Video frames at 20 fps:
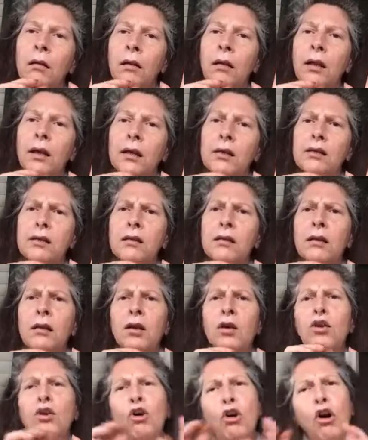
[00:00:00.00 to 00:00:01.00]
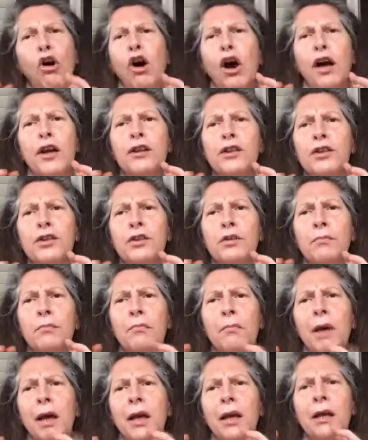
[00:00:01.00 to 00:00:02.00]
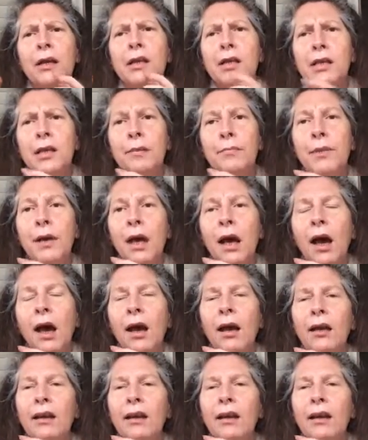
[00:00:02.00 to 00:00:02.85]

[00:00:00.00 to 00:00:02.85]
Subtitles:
this caused my TBI.